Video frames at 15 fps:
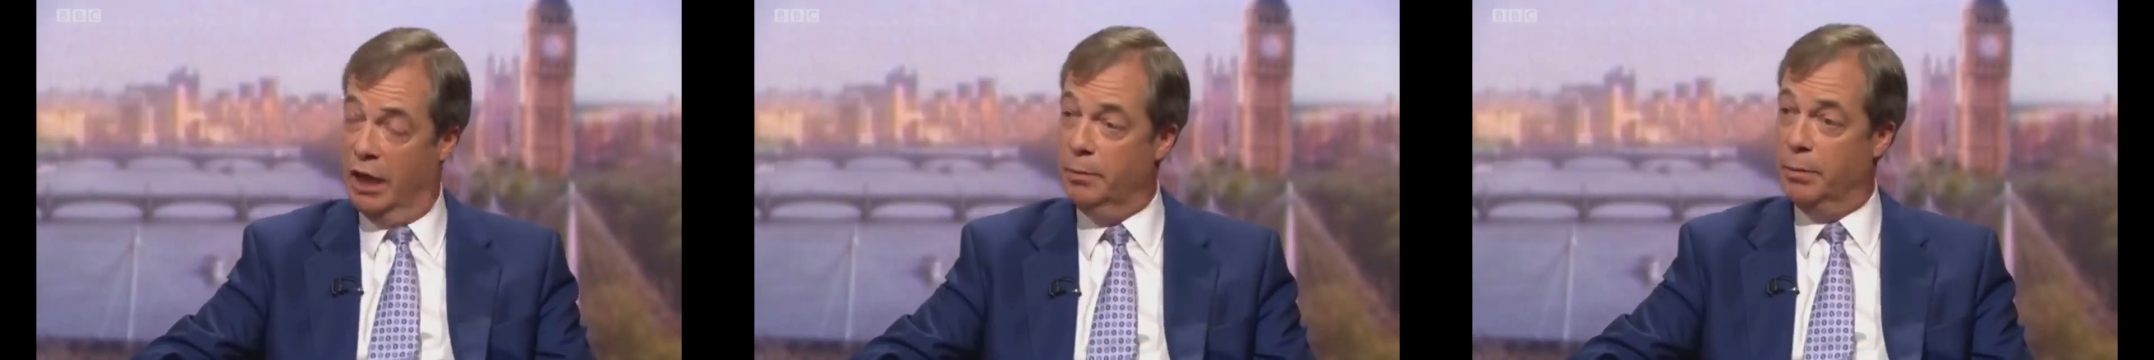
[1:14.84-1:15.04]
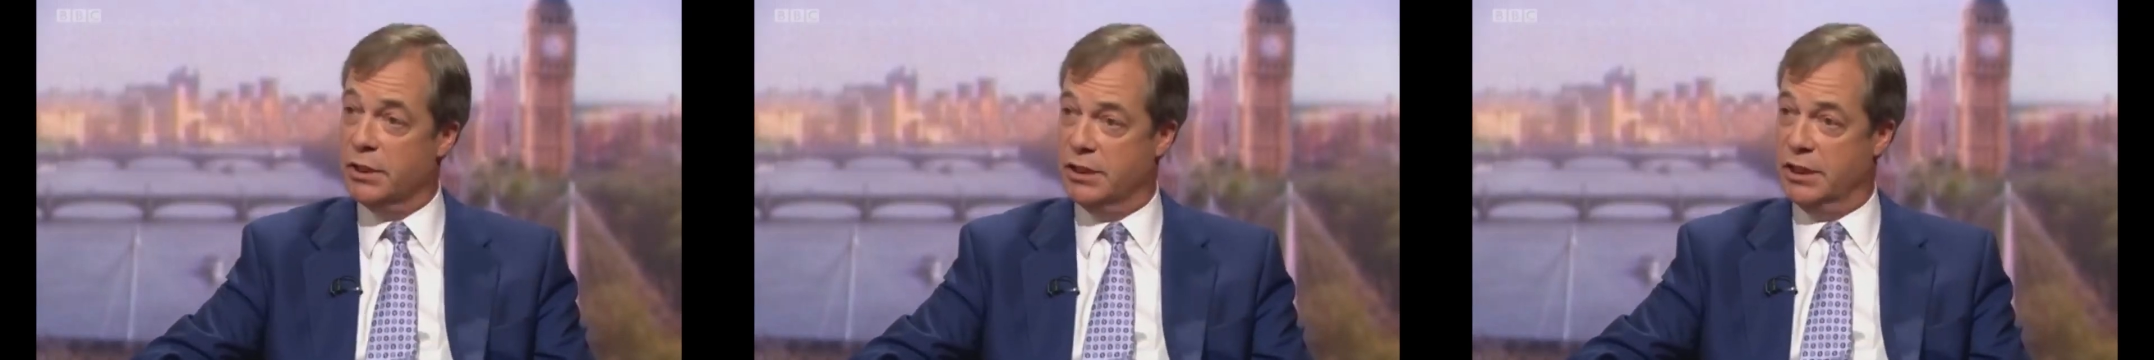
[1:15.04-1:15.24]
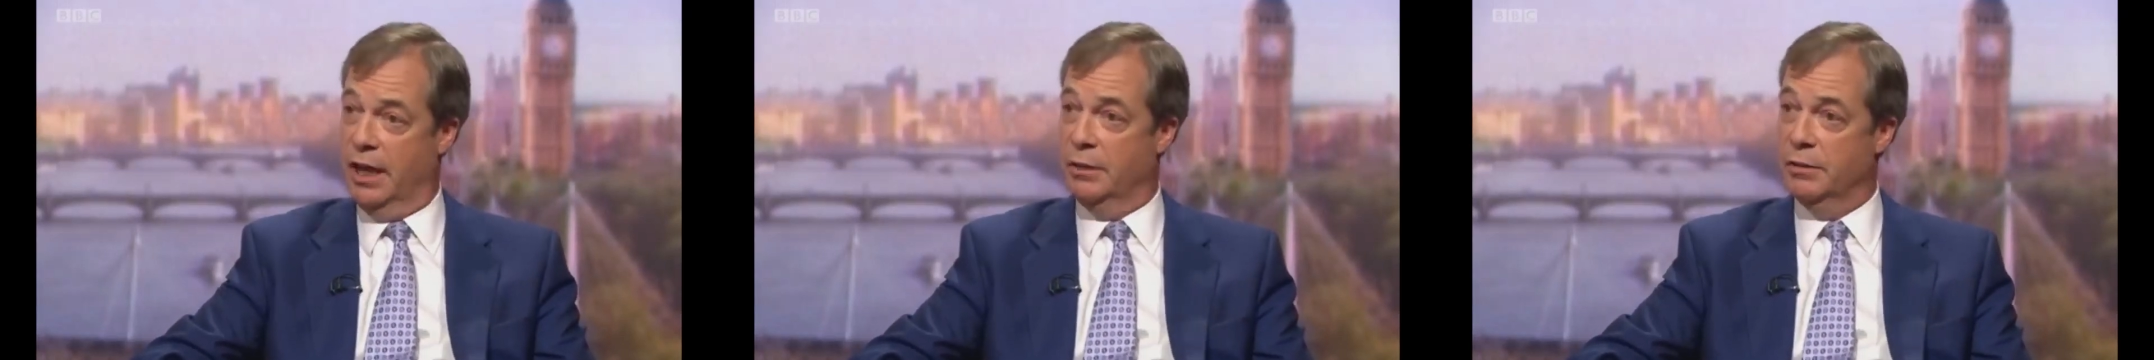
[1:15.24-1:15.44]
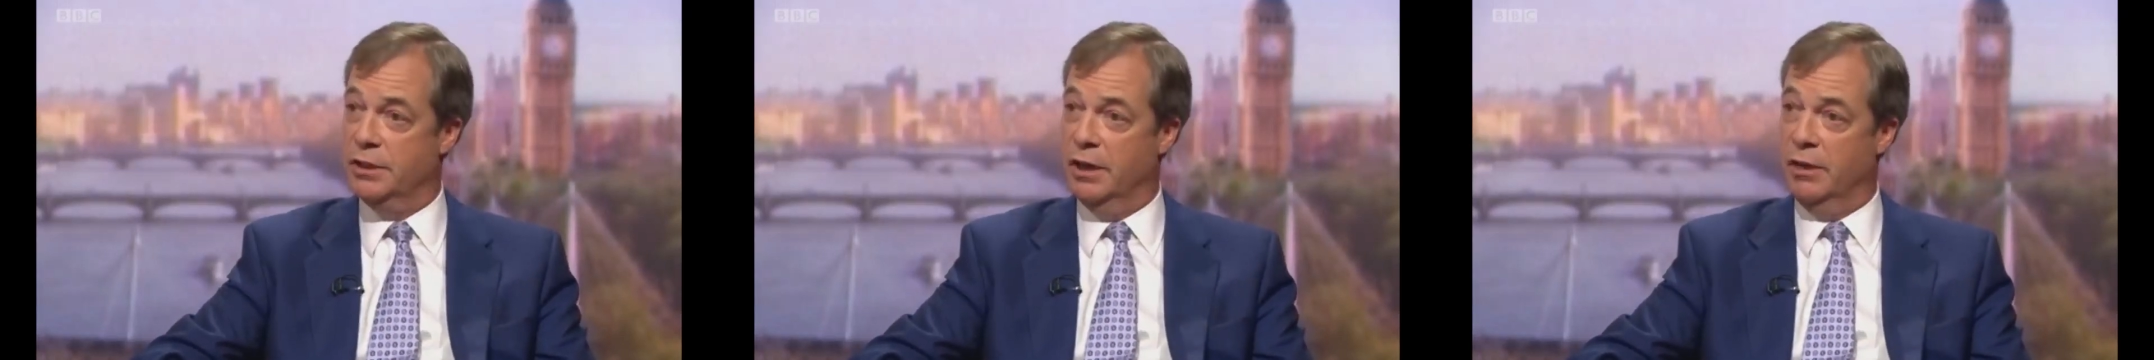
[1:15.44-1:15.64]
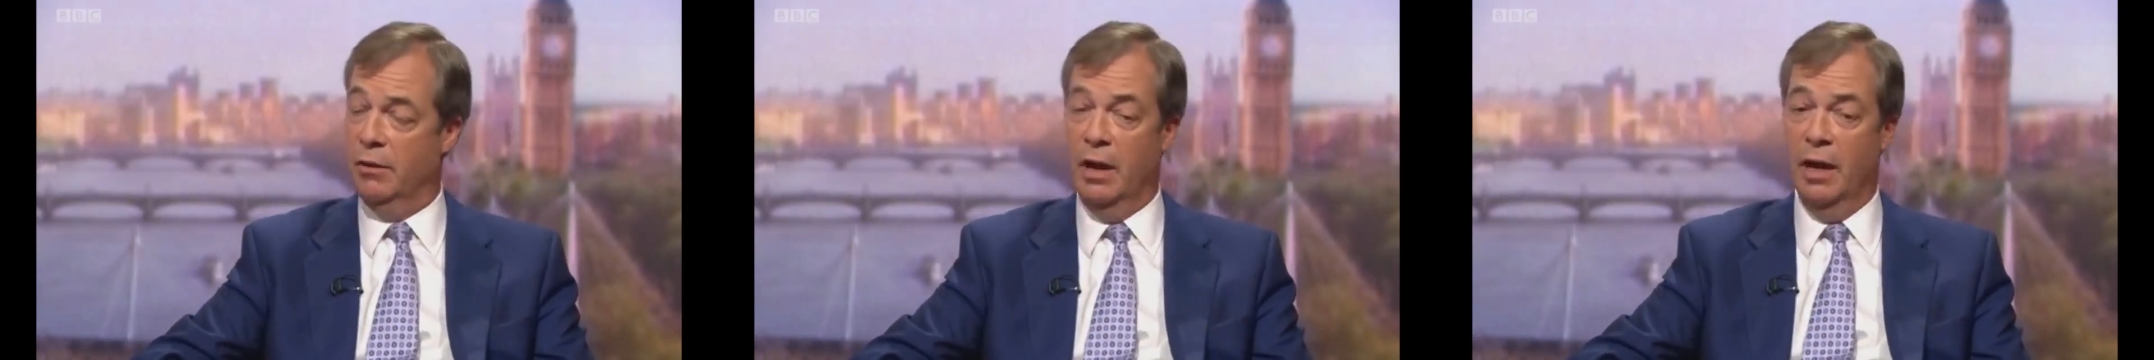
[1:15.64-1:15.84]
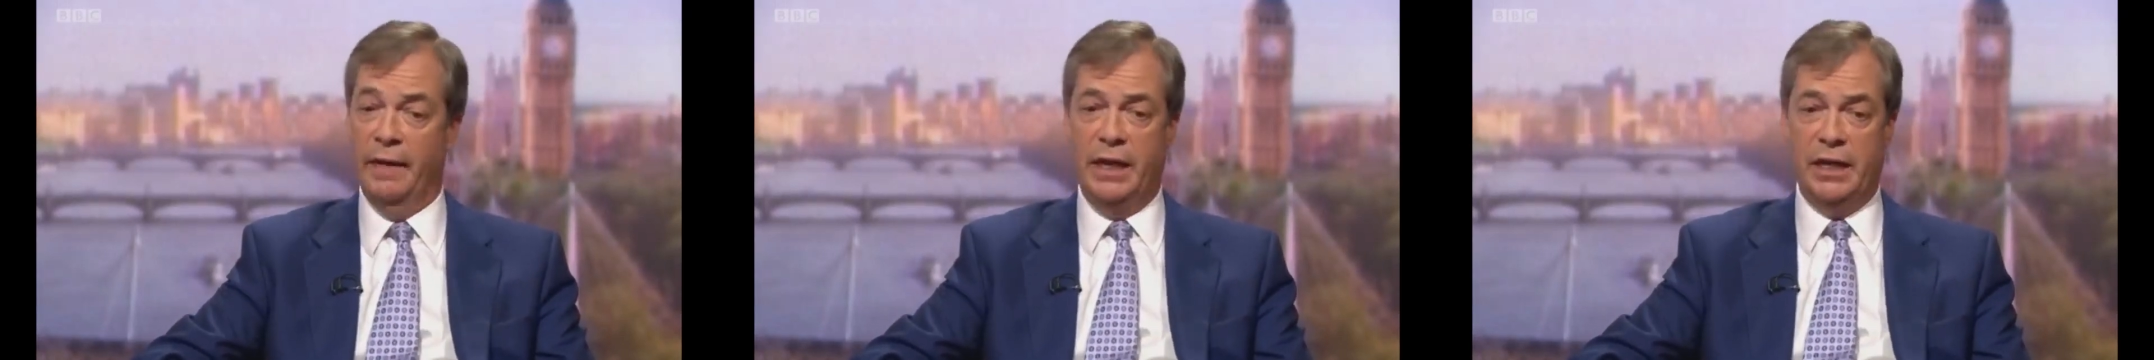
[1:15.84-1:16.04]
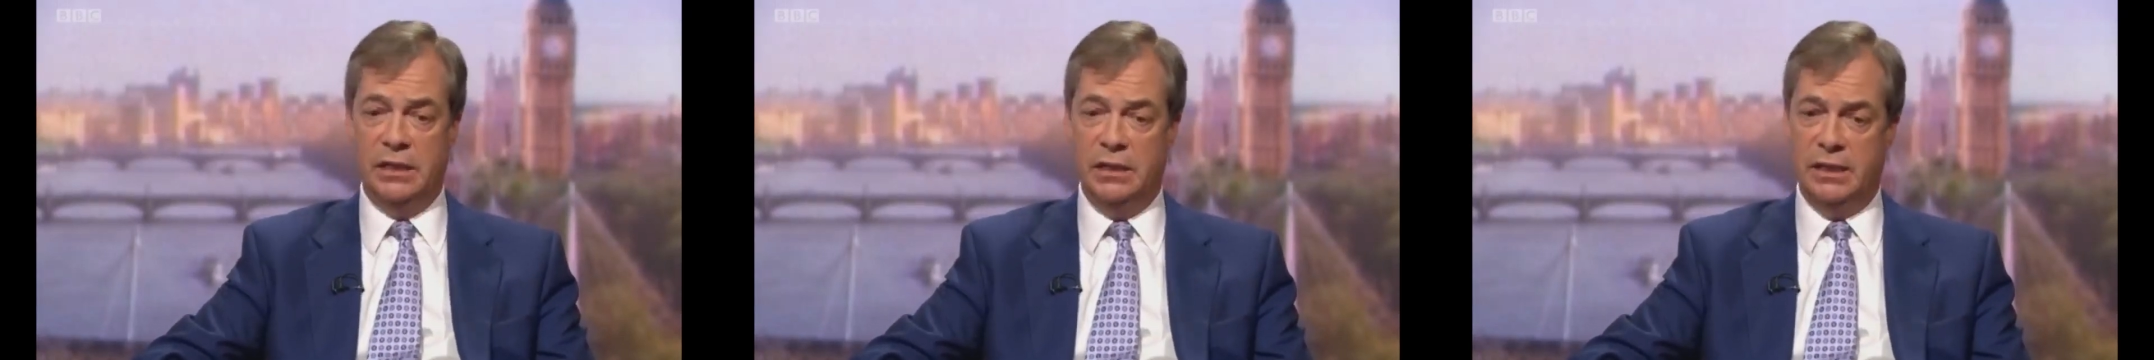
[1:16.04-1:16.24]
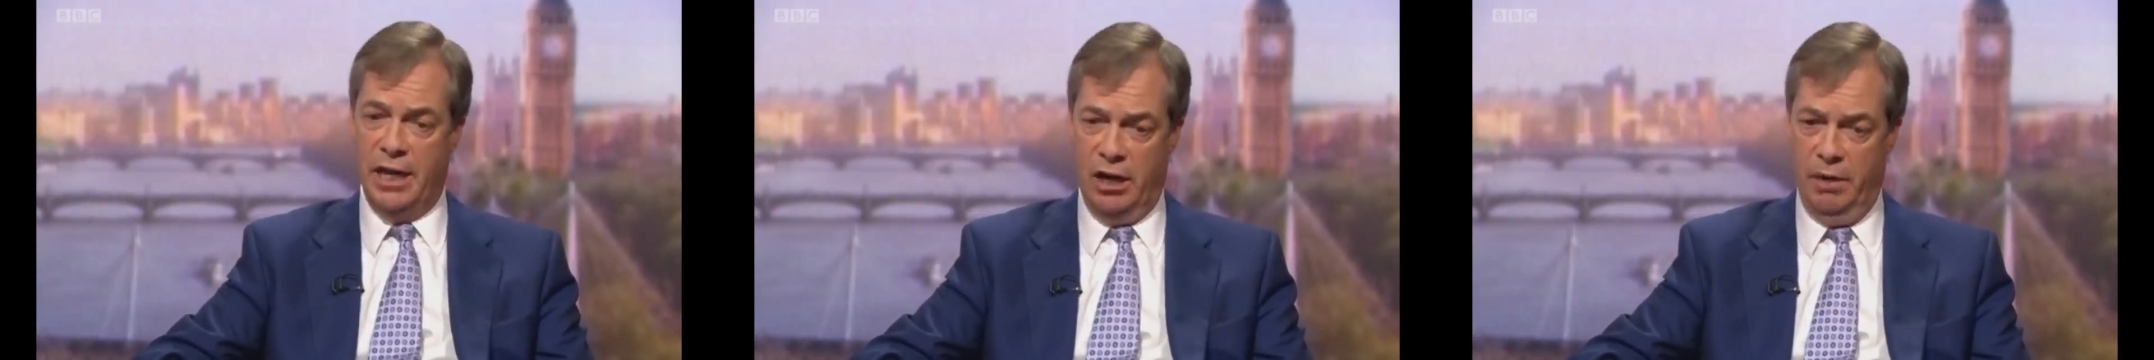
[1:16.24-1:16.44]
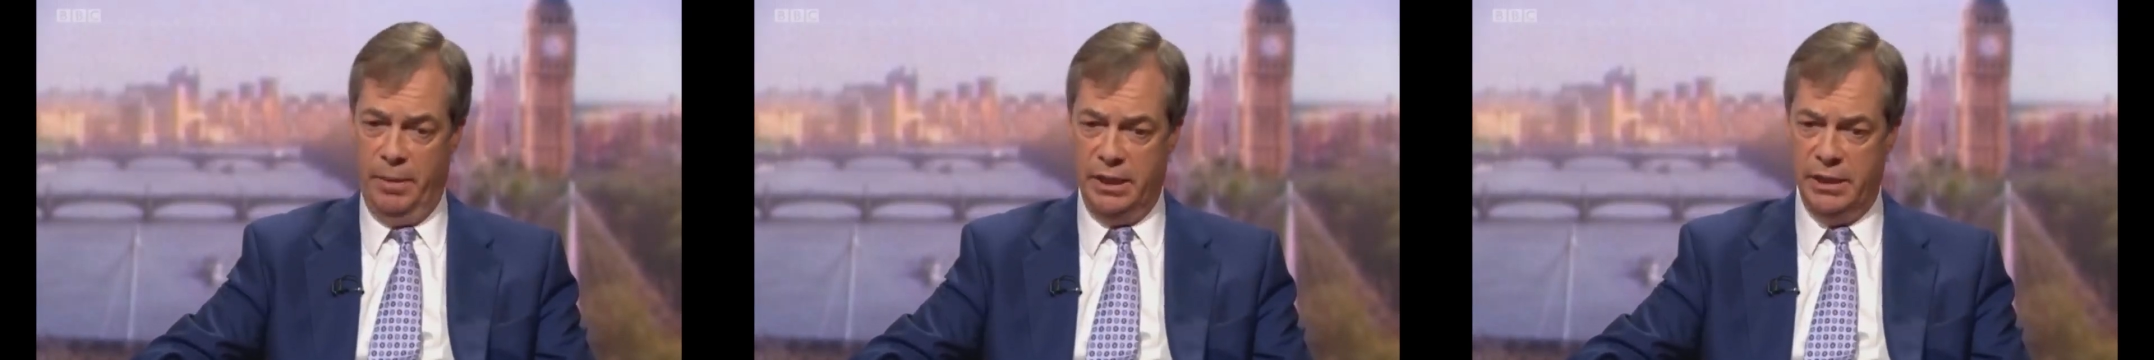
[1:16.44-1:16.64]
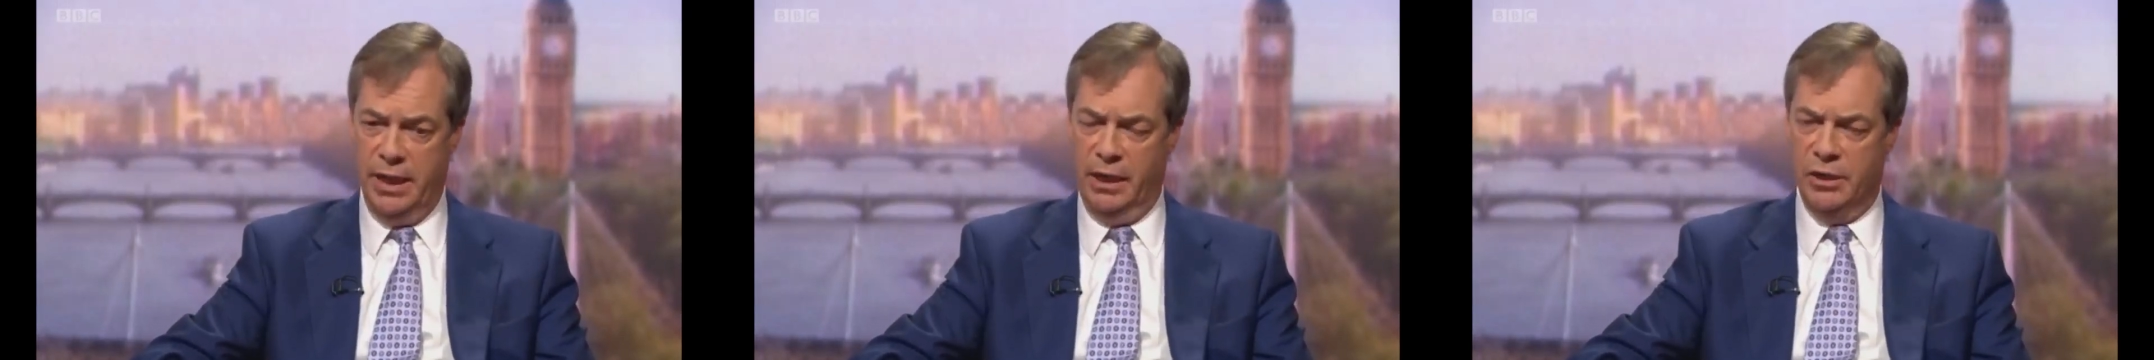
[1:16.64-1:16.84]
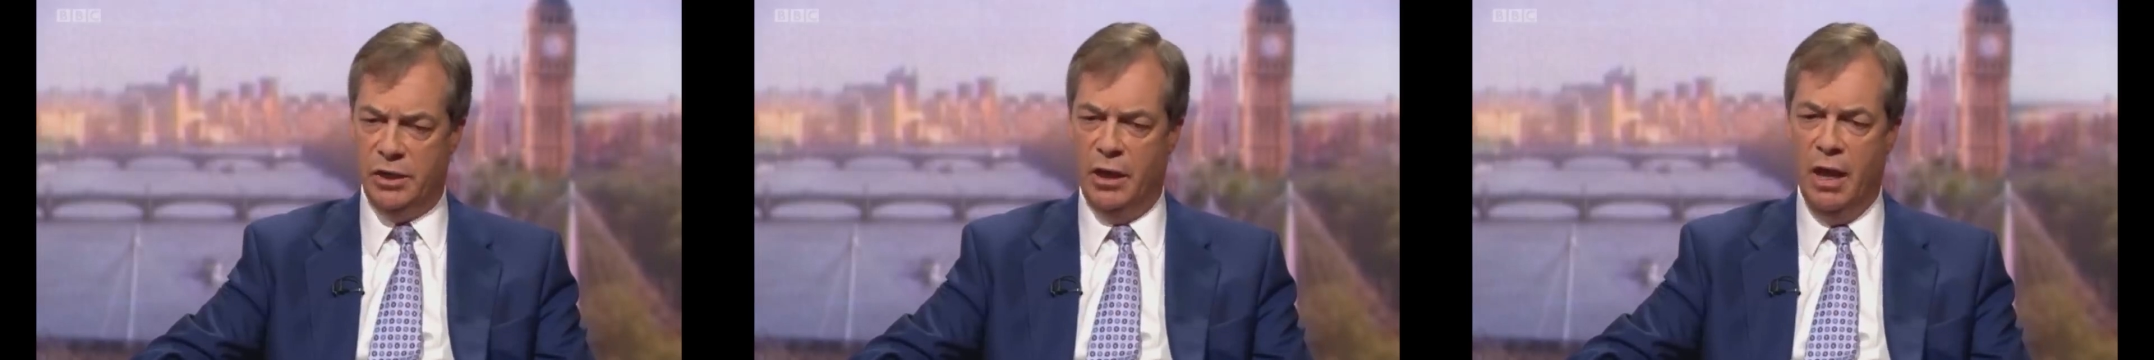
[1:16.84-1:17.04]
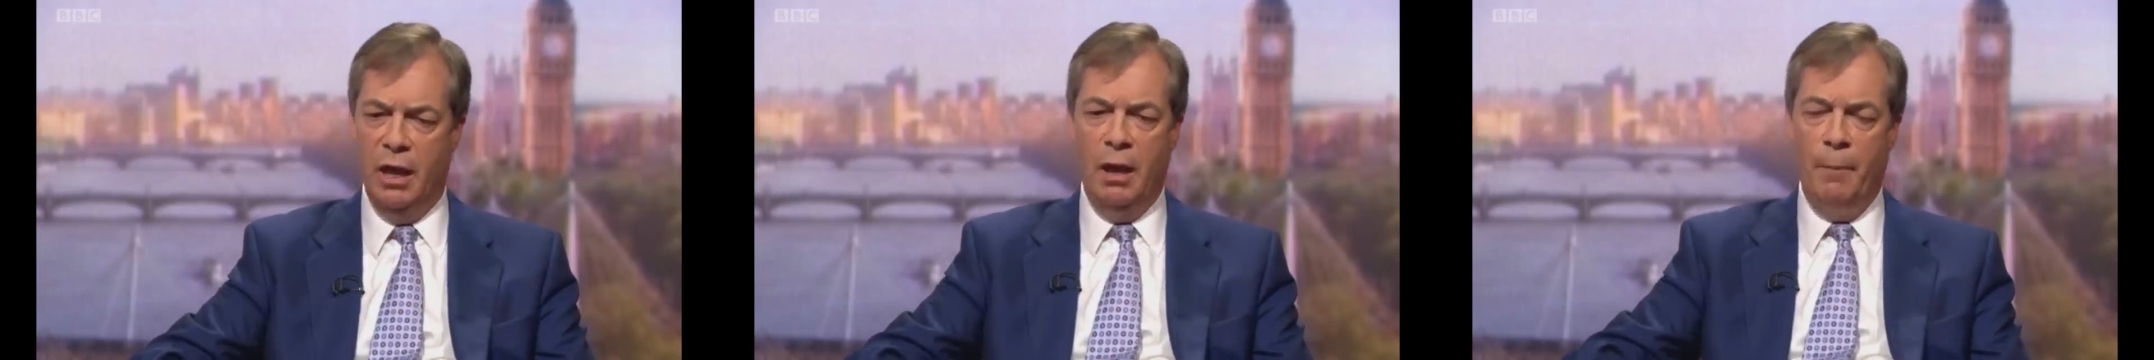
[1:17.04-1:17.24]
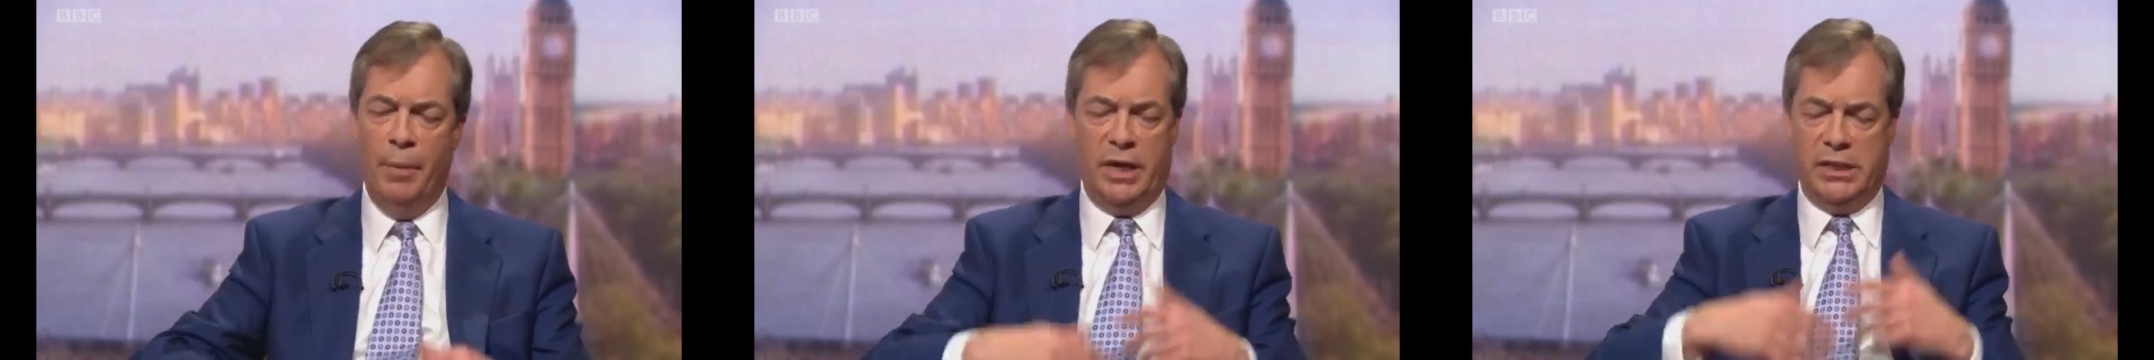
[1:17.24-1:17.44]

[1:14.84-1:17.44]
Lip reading: of global CO2, that isn't terribly intelligent.